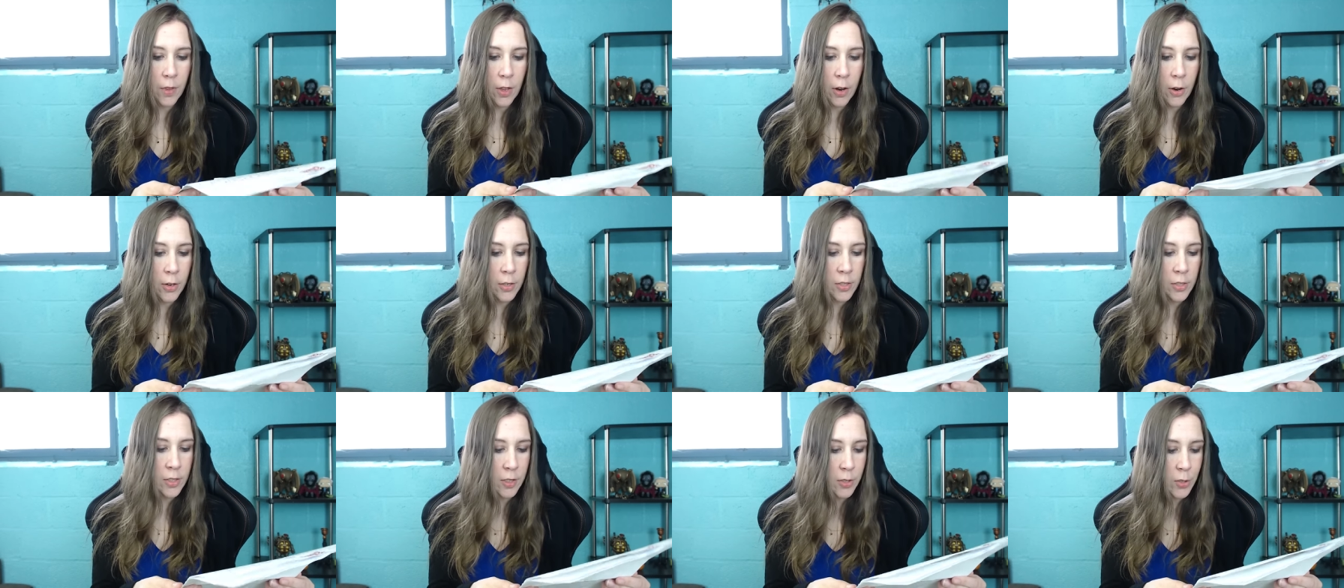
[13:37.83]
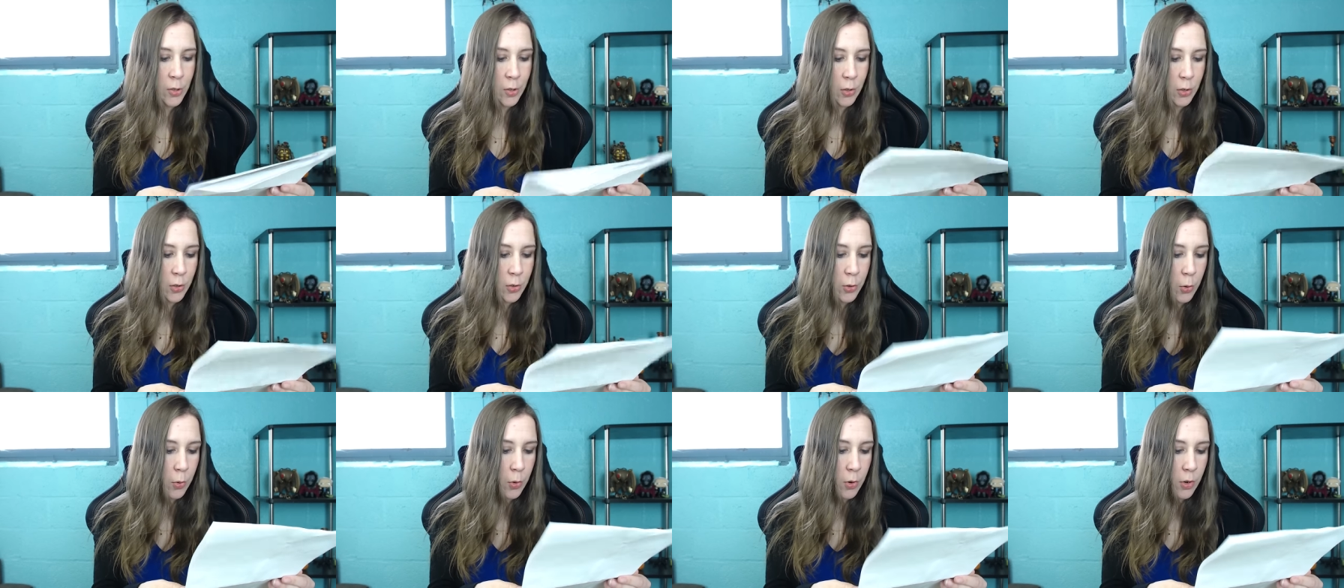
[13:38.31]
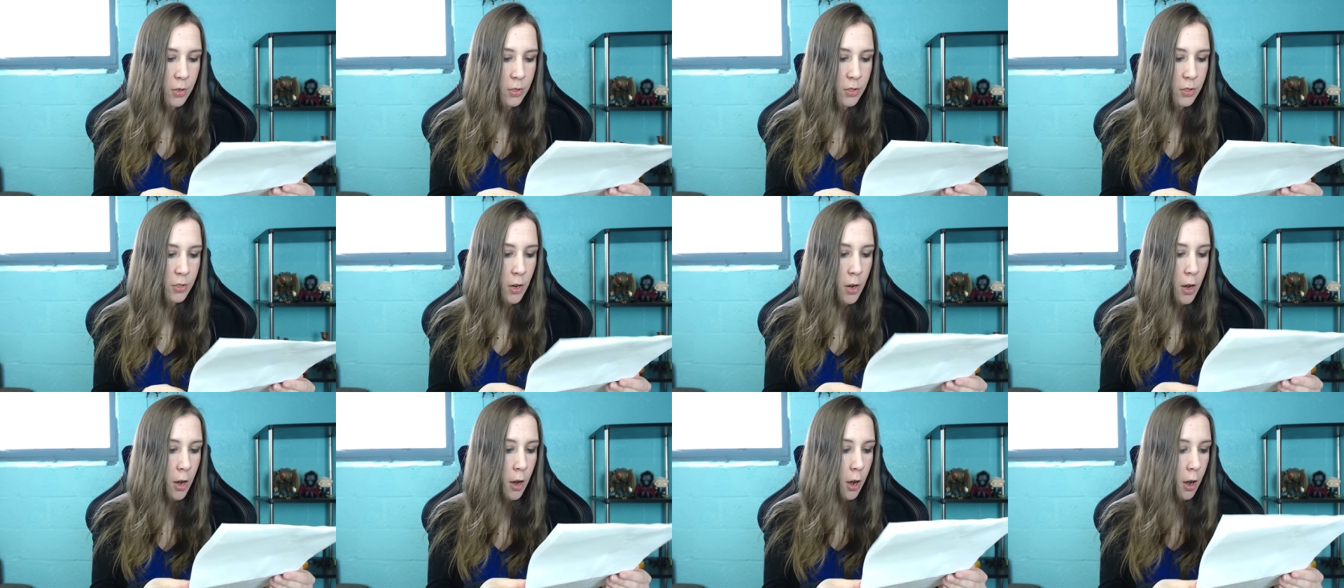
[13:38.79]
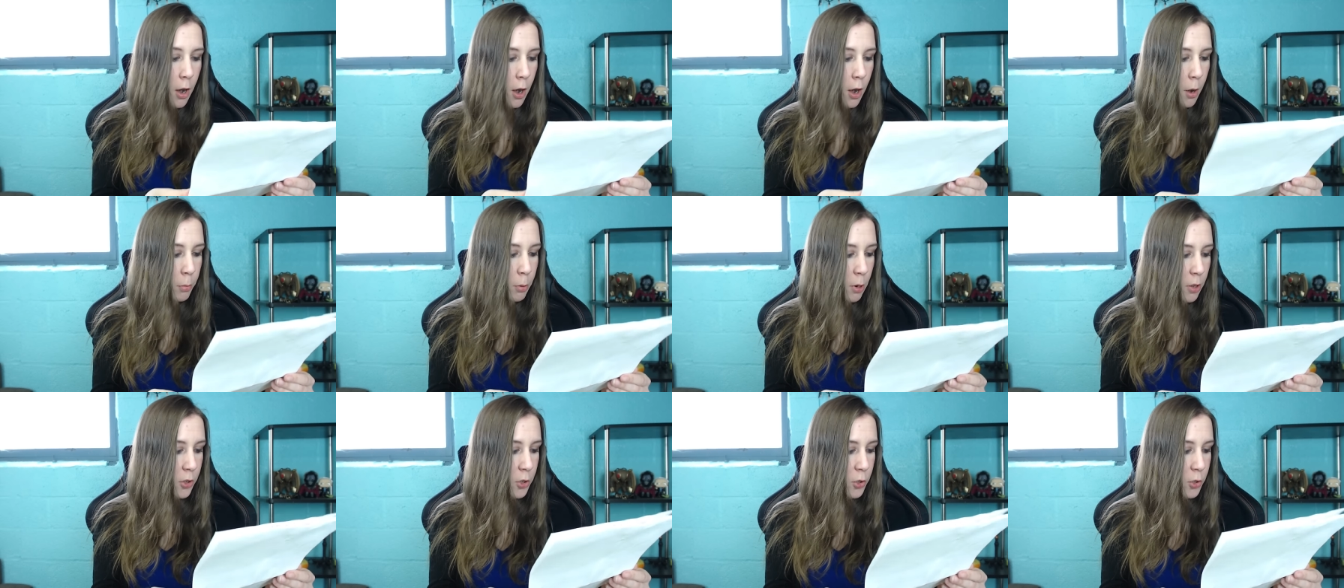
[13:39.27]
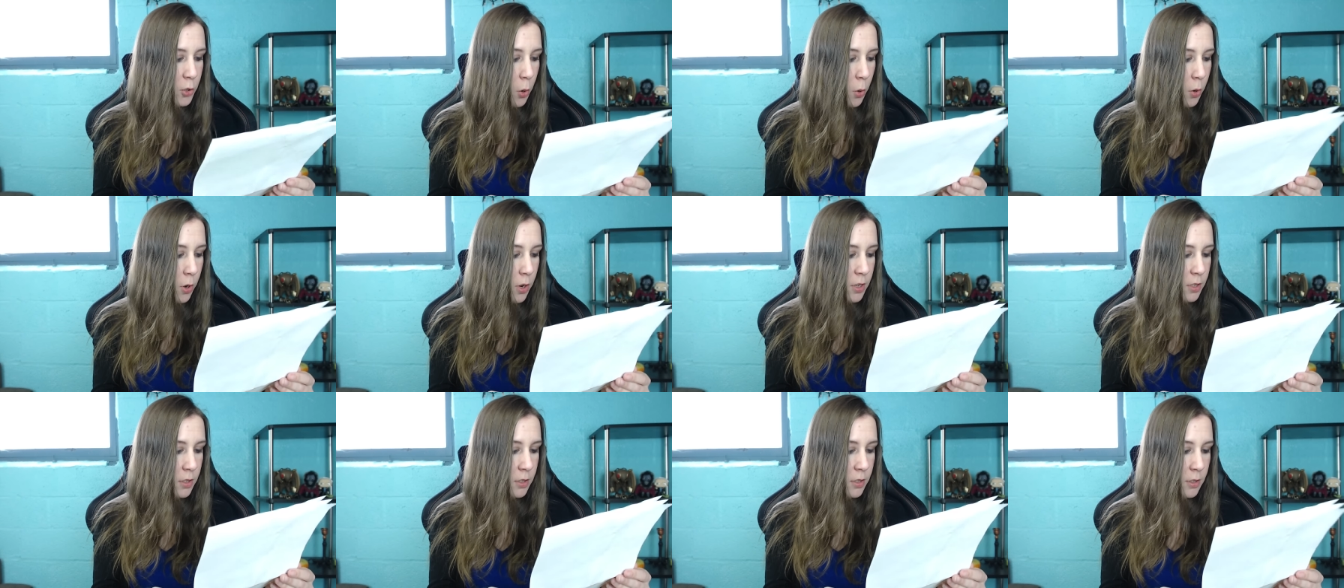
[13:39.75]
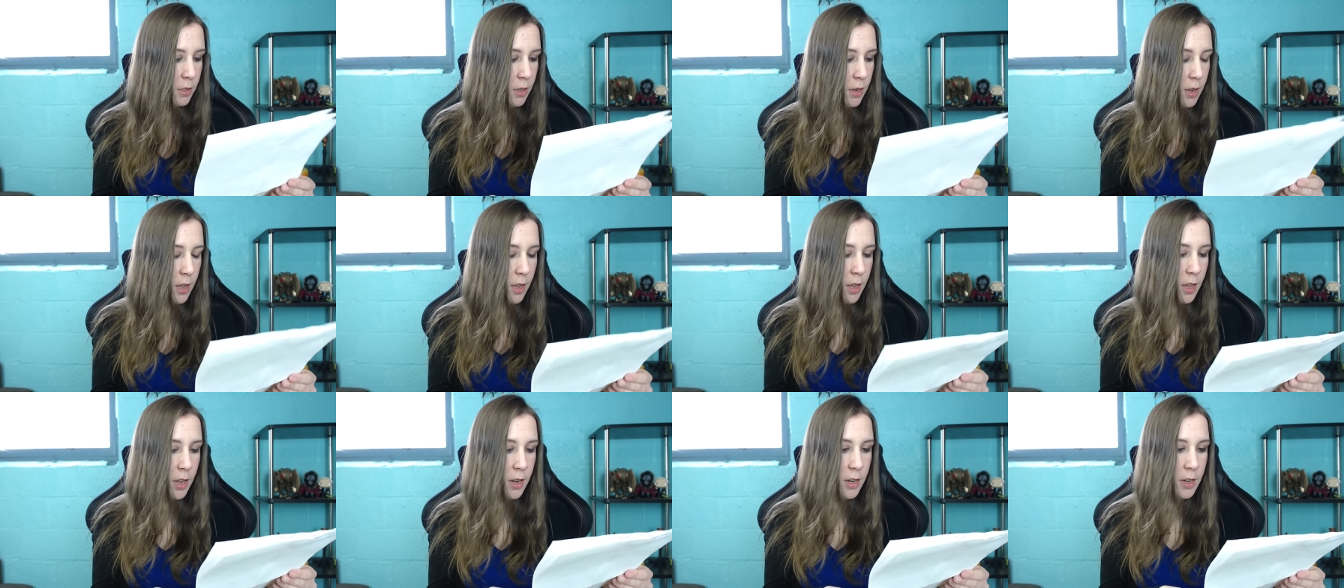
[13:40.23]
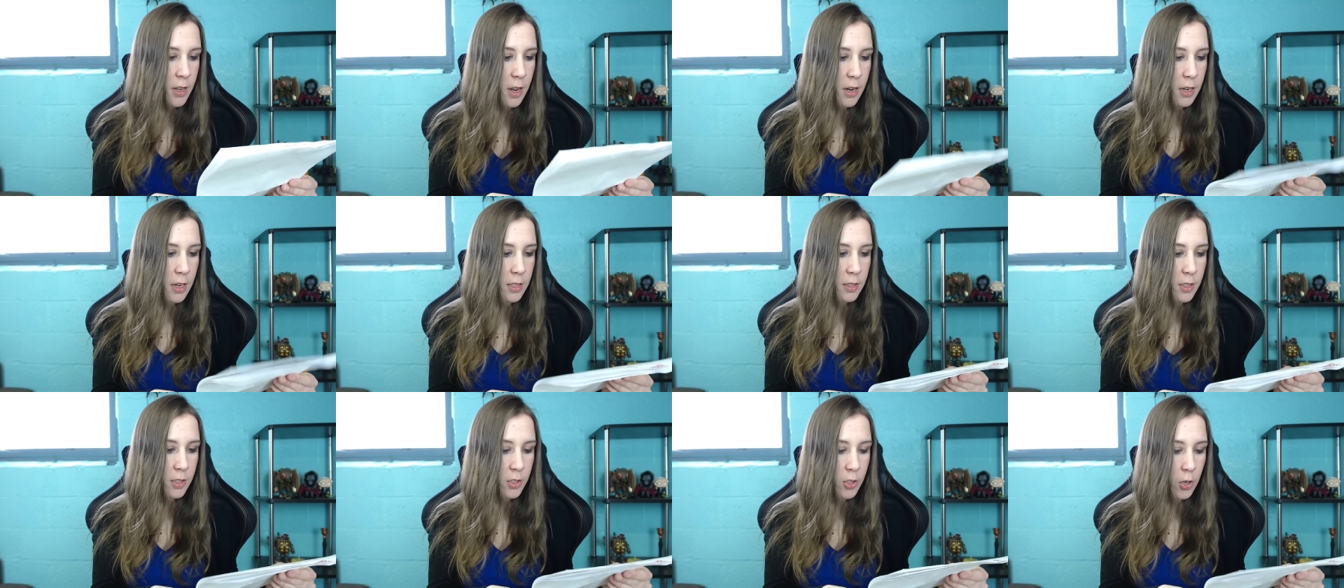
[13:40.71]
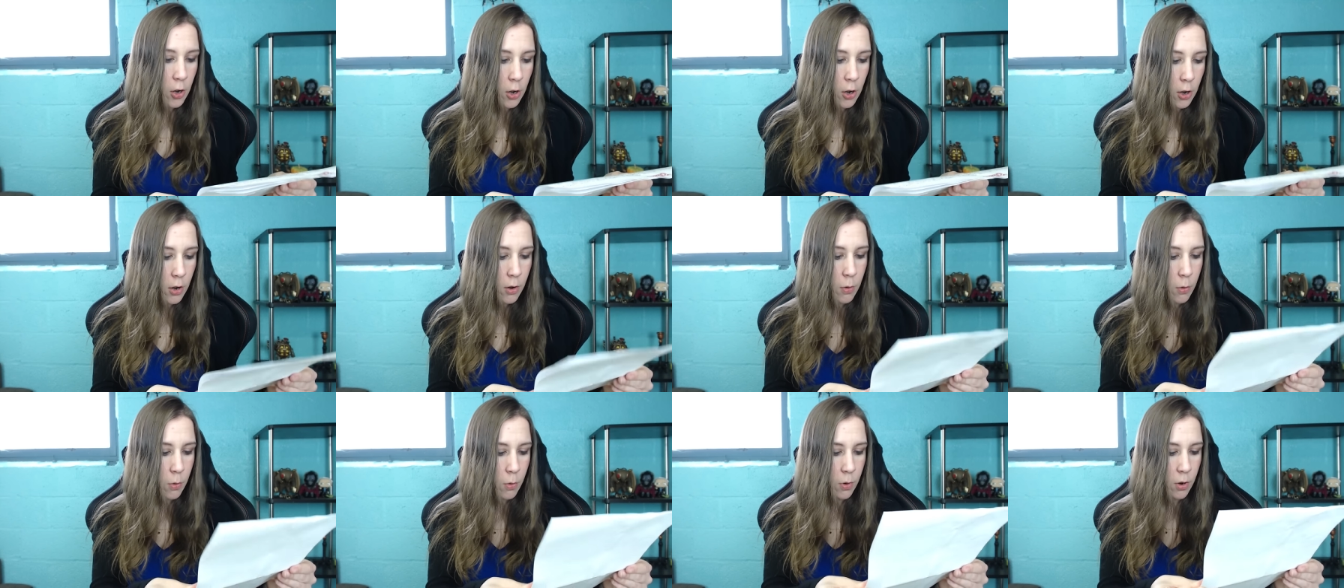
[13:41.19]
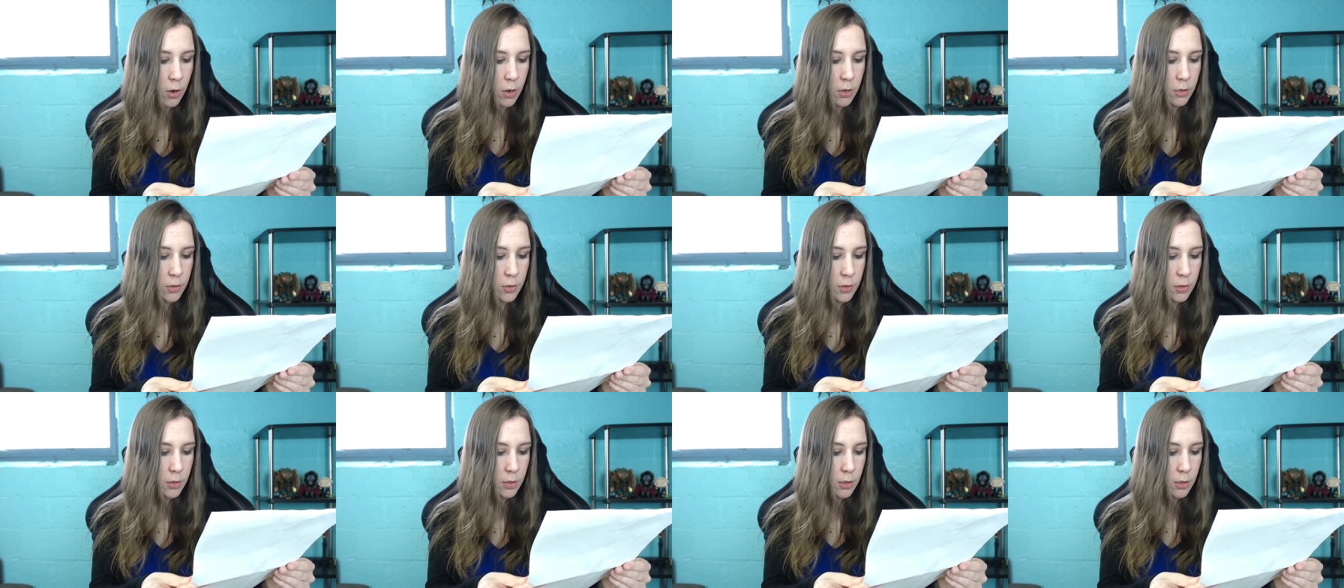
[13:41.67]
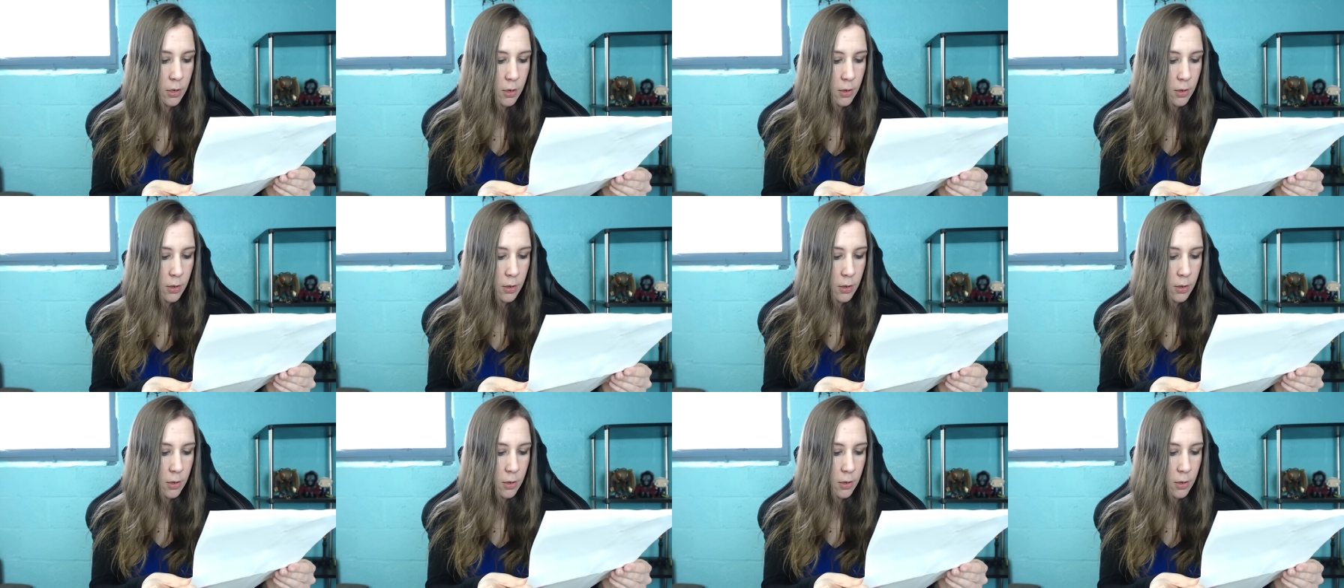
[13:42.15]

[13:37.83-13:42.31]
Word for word: Her sister's horse, her brother's horse, and Guinness is her horse.